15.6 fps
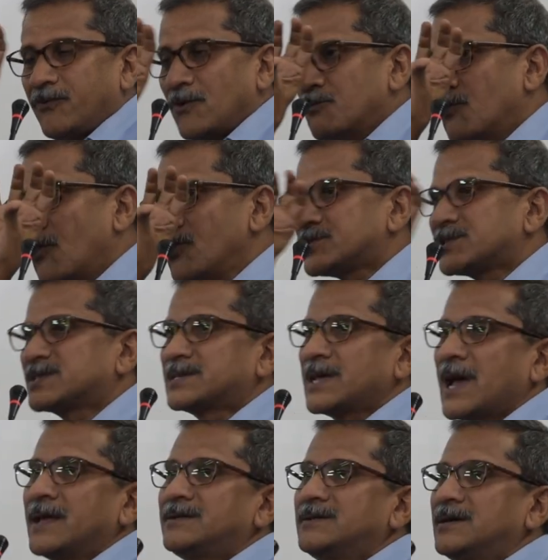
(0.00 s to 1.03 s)
for most
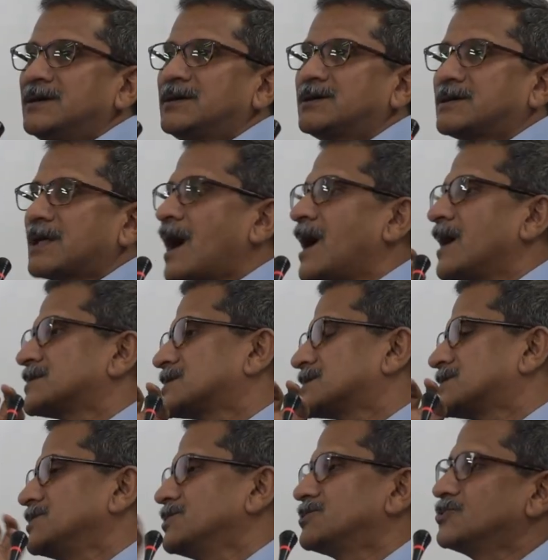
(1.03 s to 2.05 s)
standard
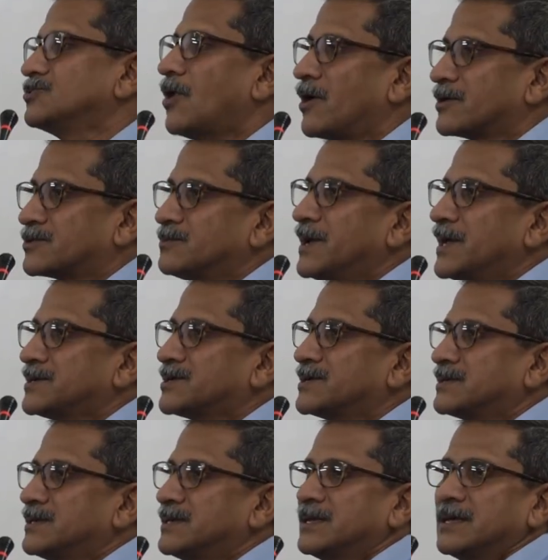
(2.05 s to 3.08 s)
tasks you do
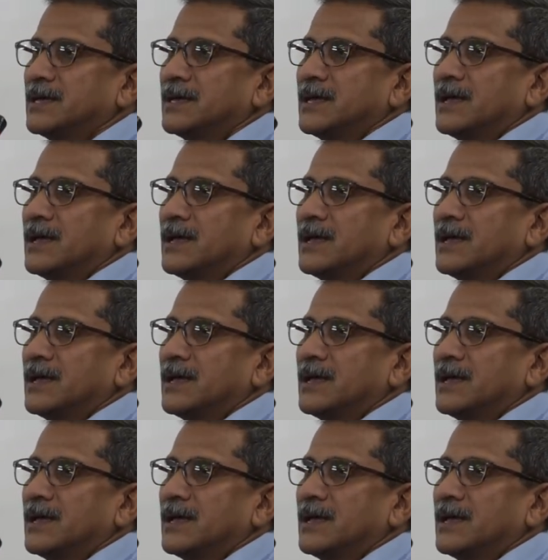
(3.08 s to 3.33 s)
automation